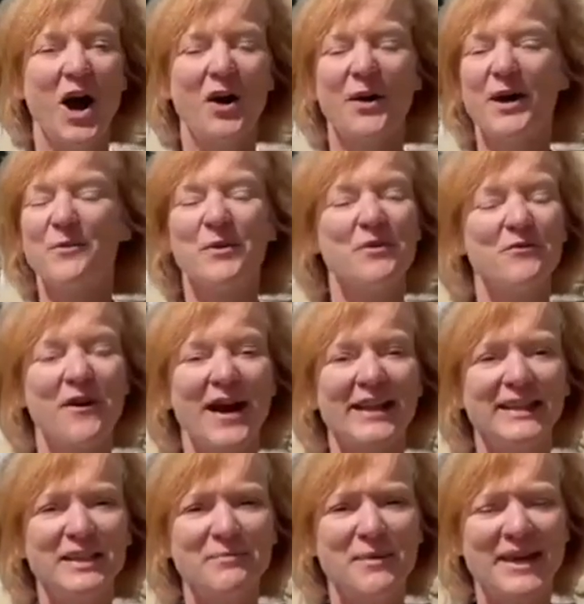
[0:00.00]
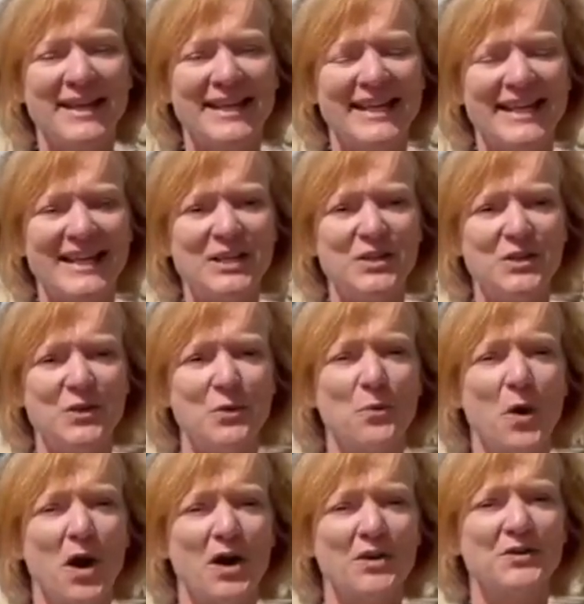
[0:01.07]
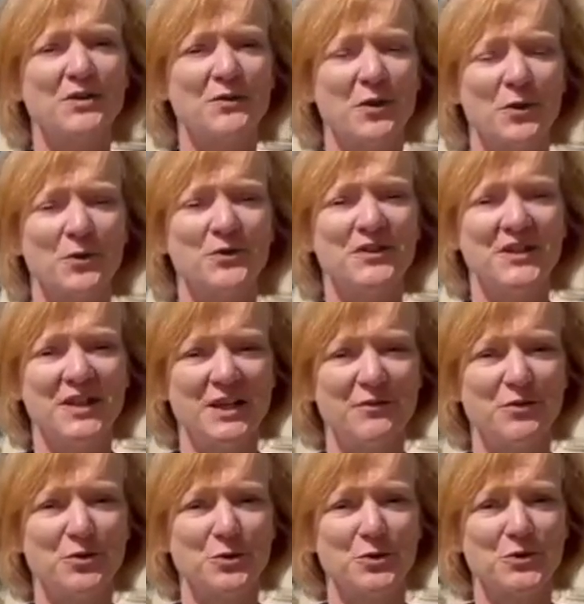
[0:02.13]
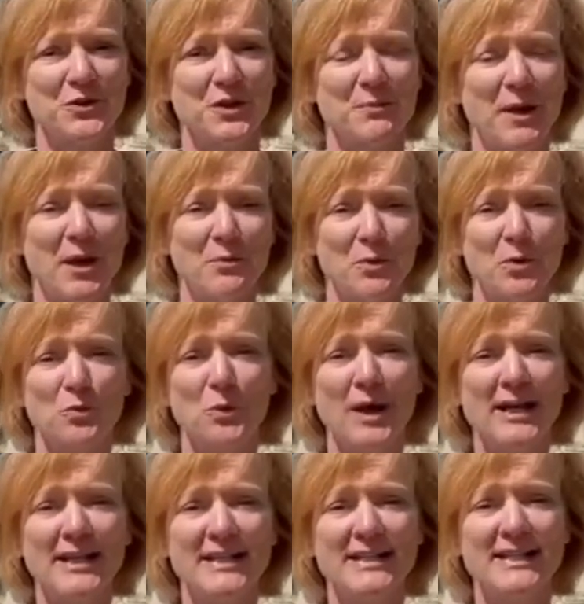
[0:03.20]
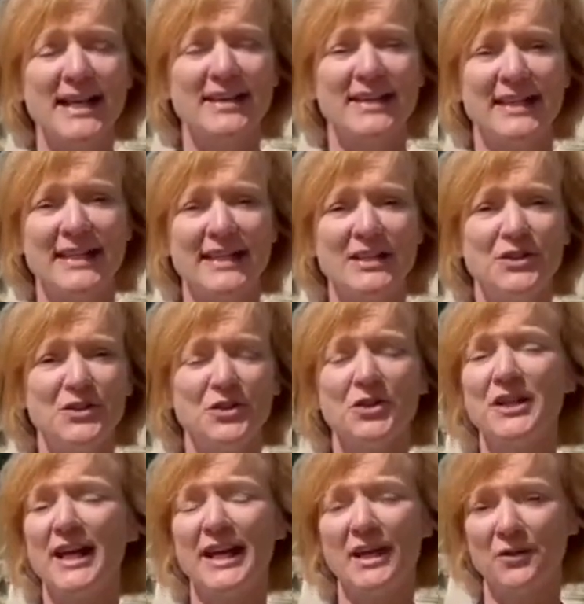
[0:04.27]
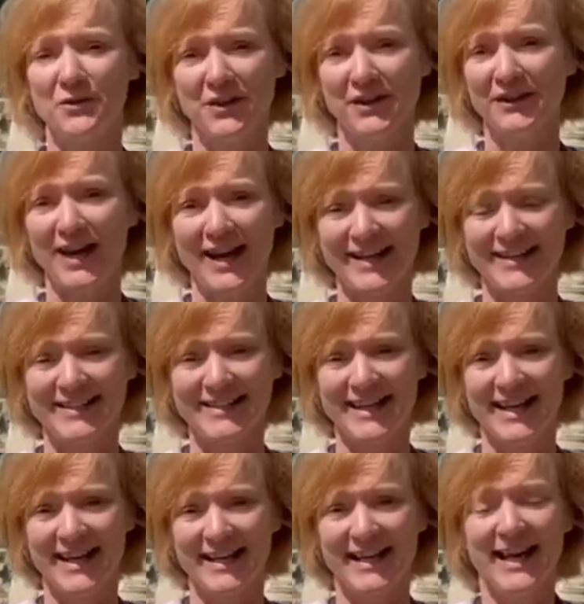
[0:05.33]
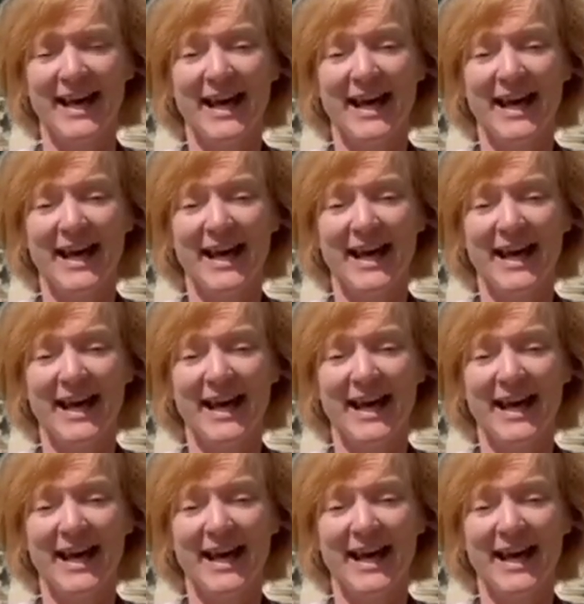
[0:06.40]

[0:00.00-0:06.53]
right, we finally made it into the walls of the old city of Jerusalem and we're right inside the Eastern Gate or the Lion's Gate.